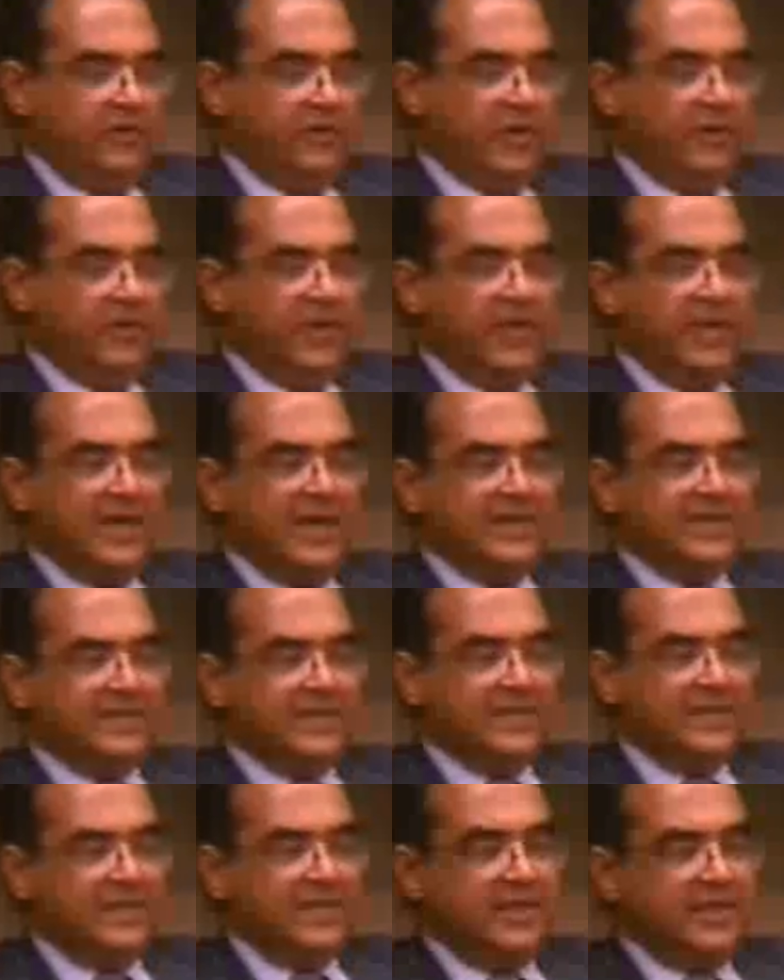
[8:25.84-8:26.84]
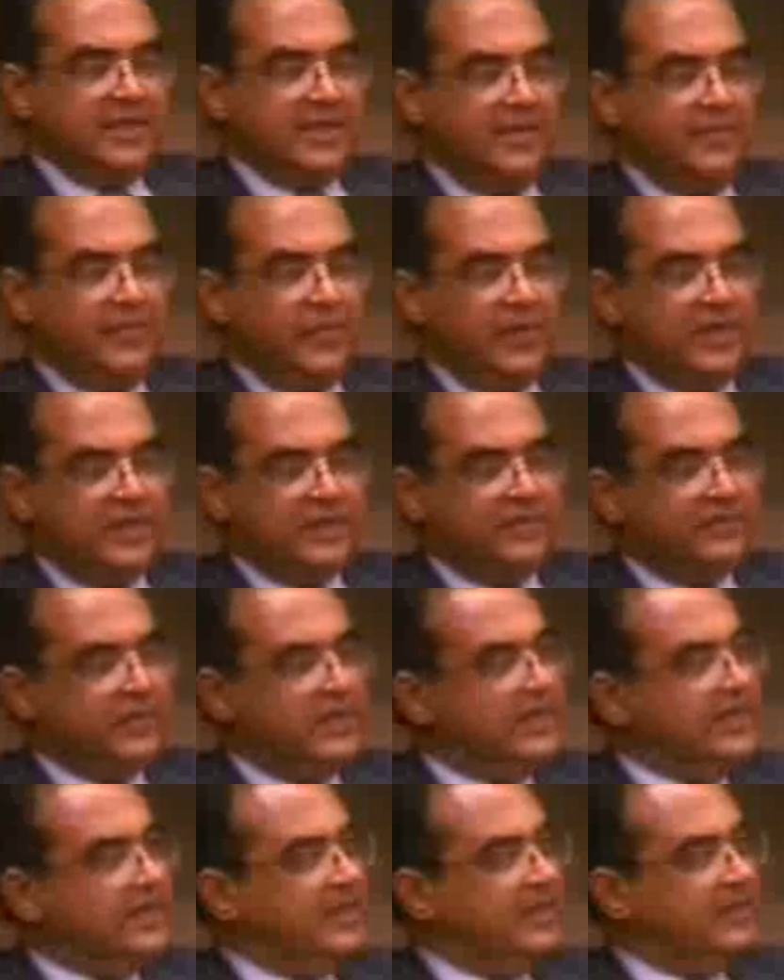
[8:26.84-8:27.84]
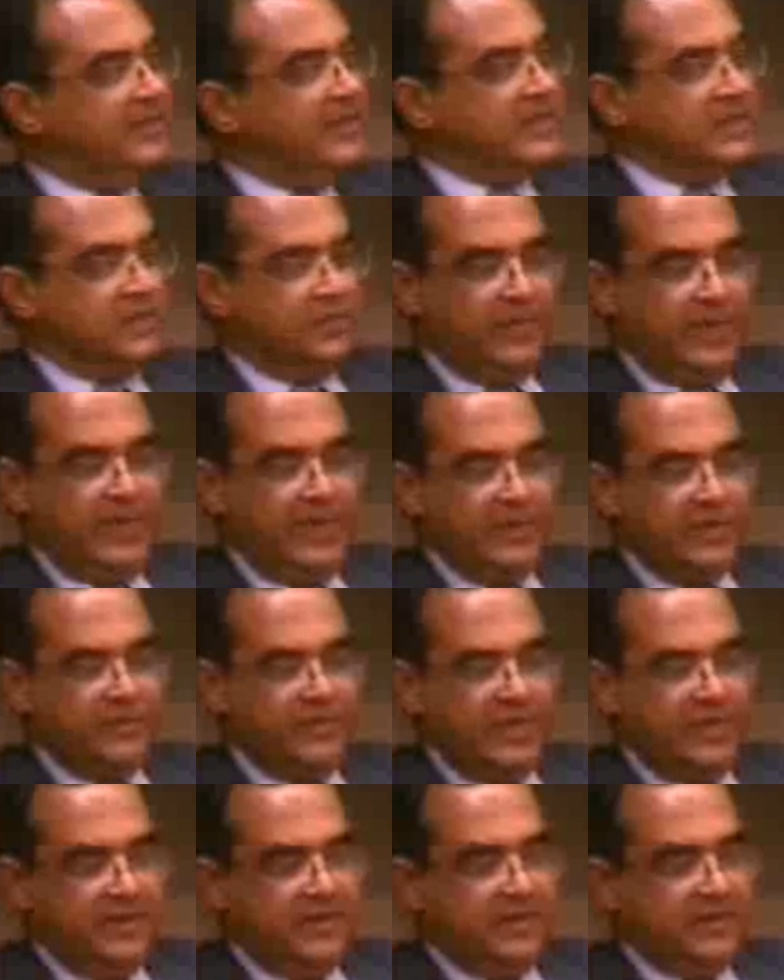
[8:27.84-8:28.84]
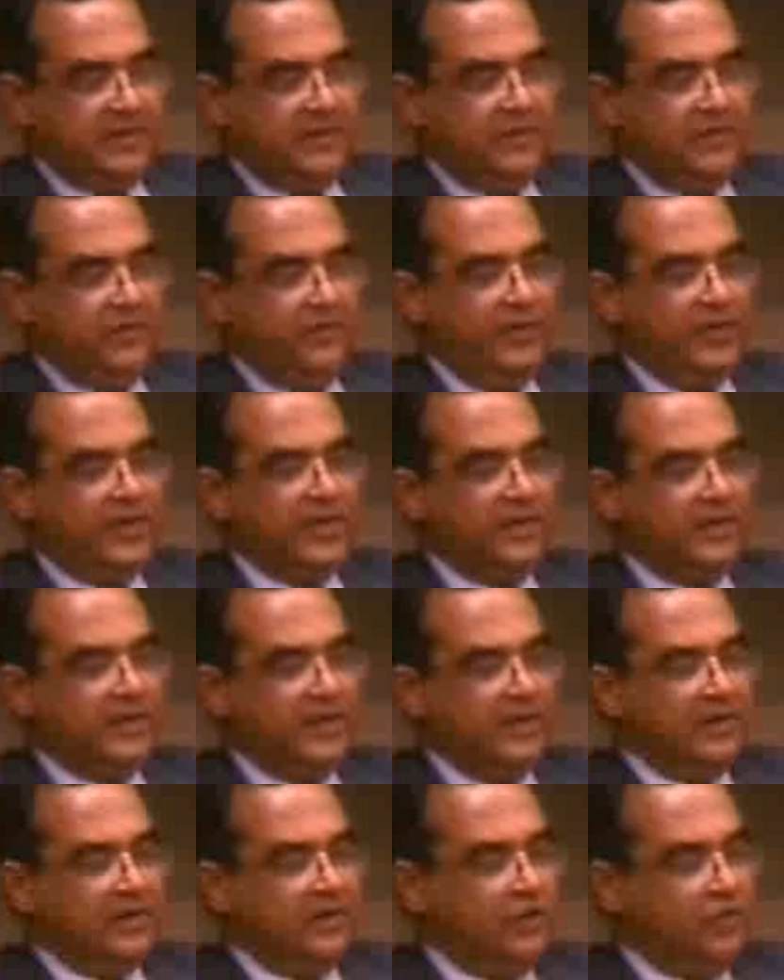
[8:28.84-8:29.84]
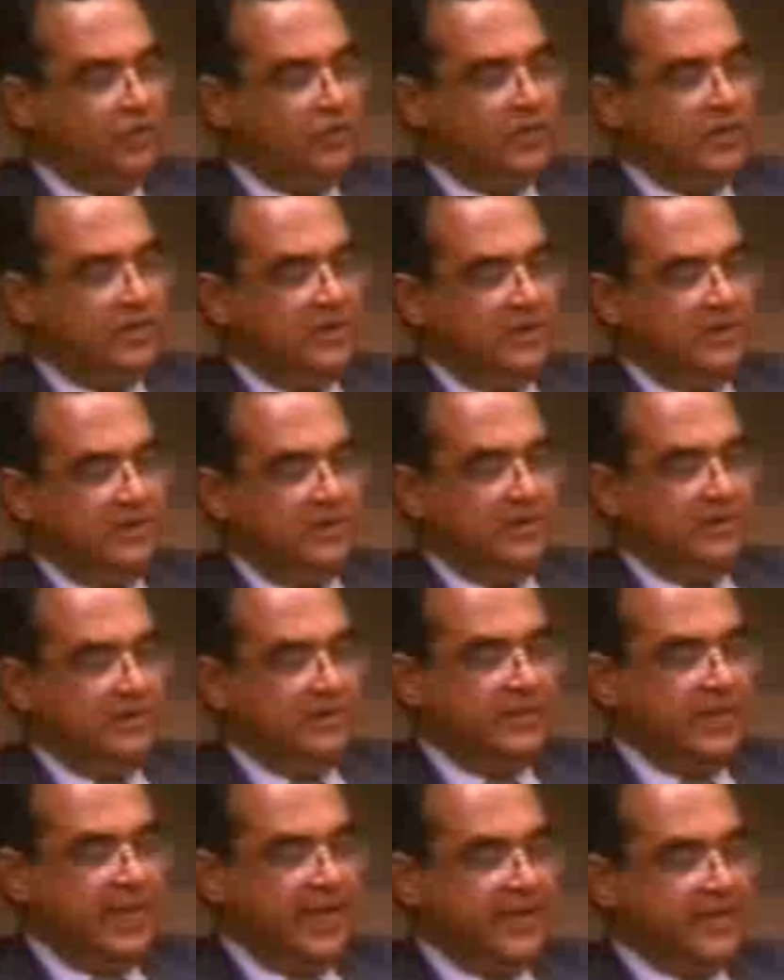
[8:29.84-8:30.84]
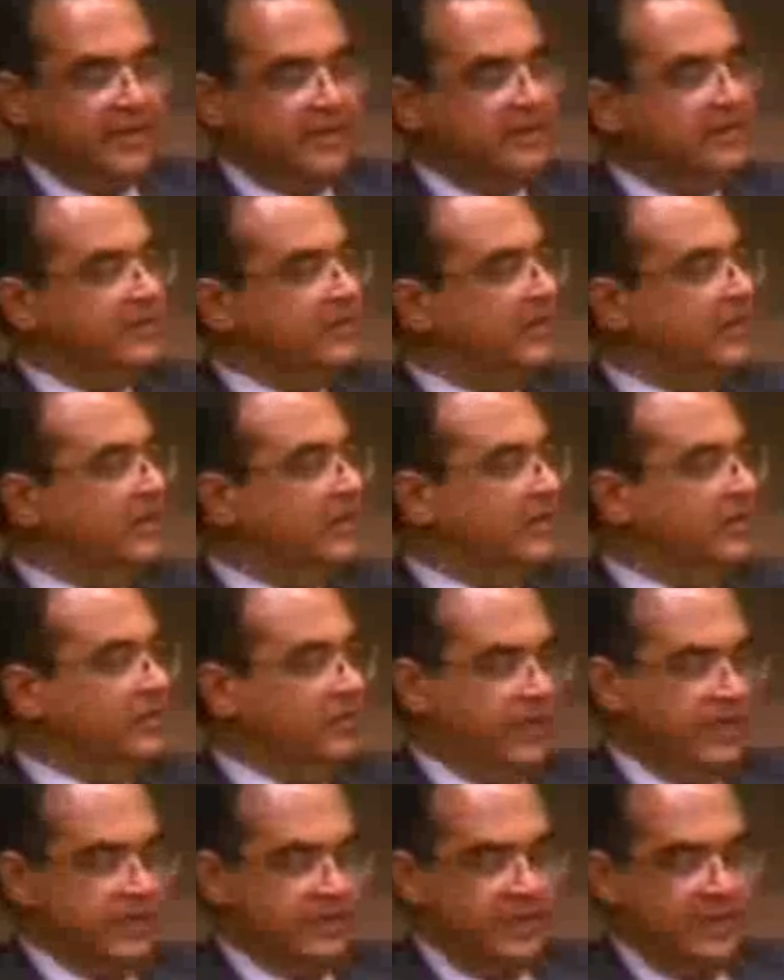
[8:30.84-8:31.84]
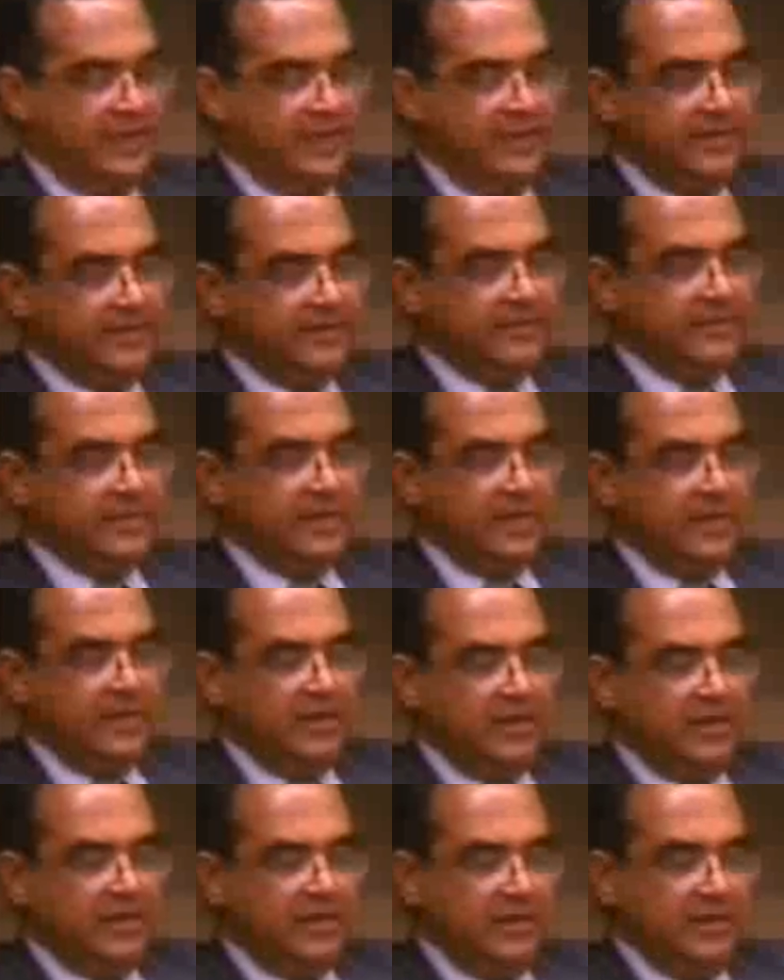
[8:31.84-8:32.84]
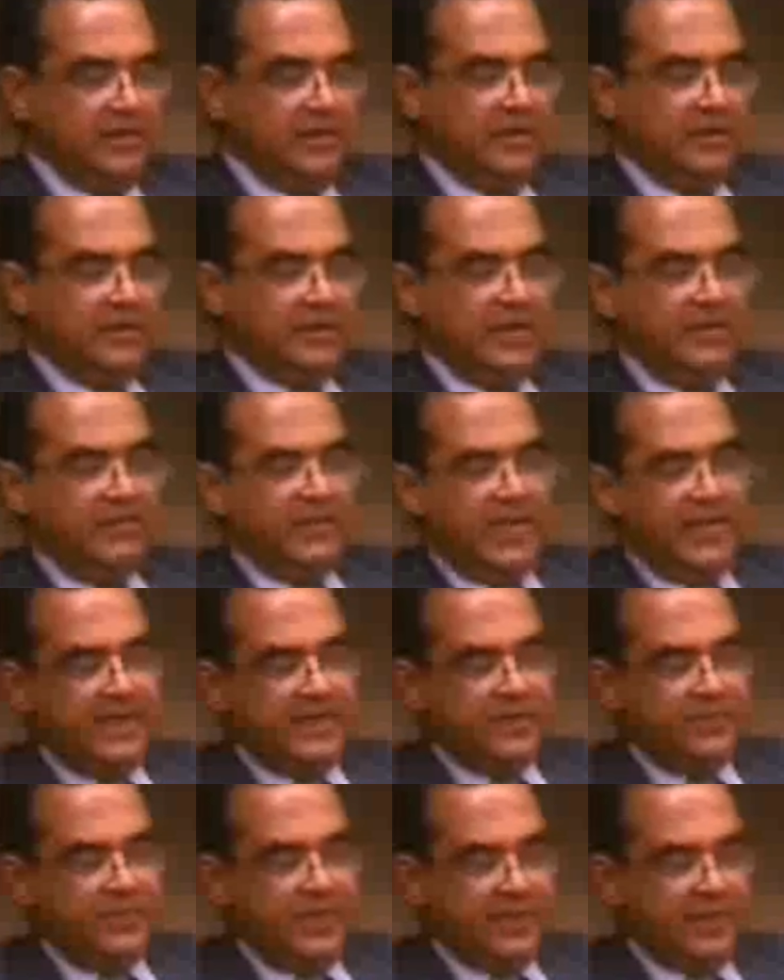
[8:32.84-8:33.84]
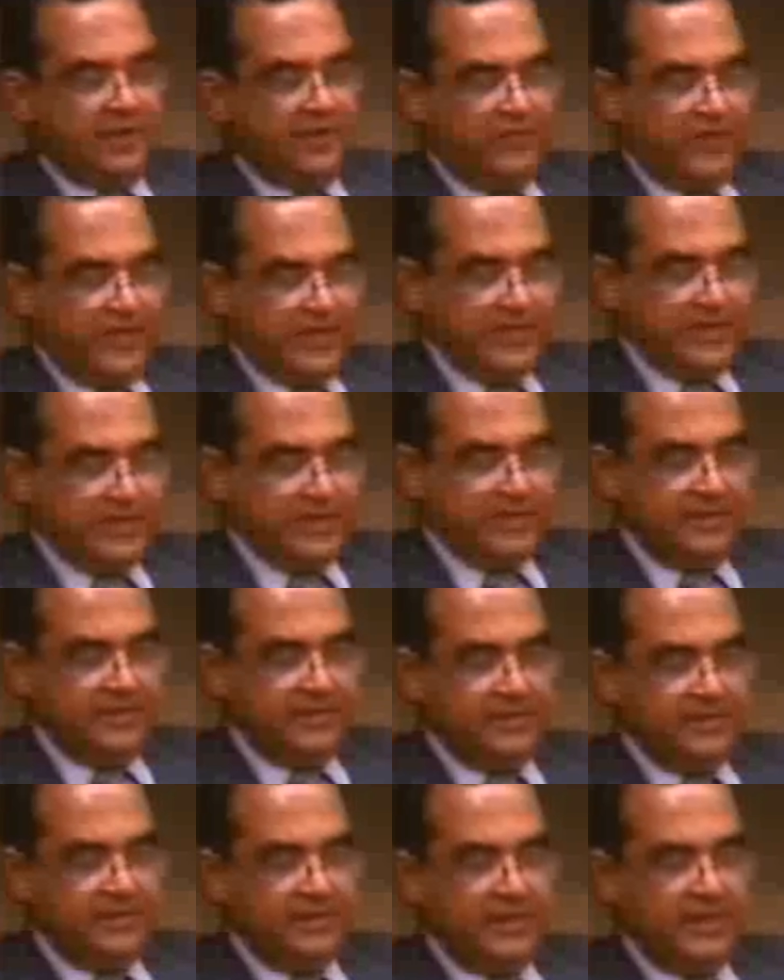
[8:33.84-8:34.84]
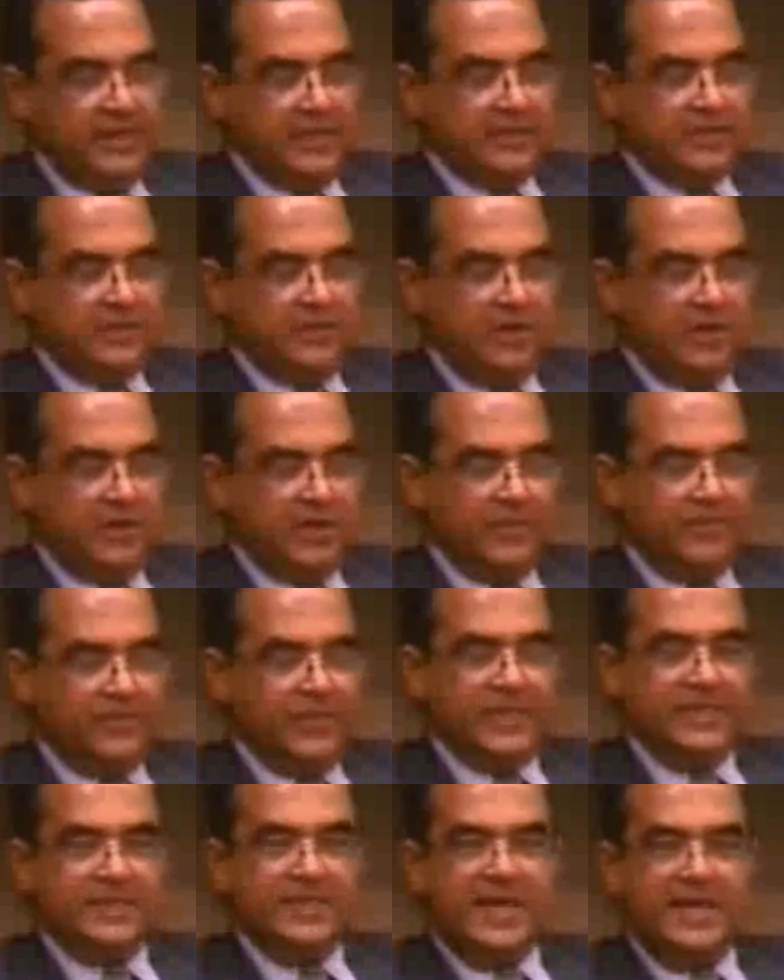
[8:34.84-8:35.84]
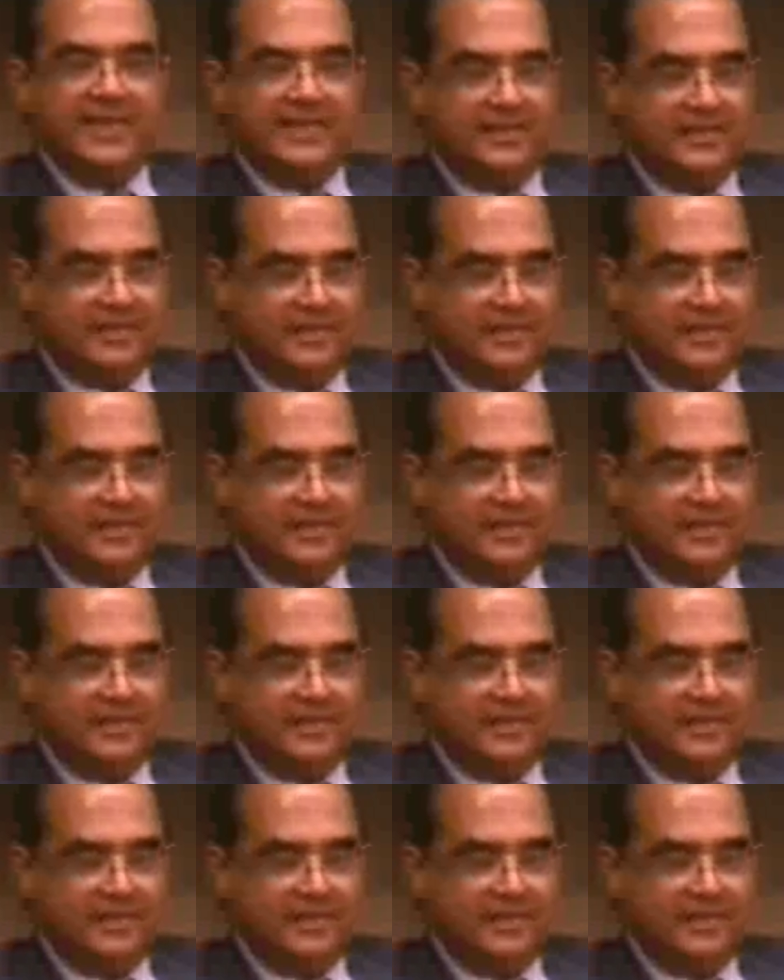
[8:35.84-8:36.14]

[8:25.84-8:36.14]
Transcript: From analyzing the components of the legal risk management, we can conclude that, firstly, the management of risk is not a precise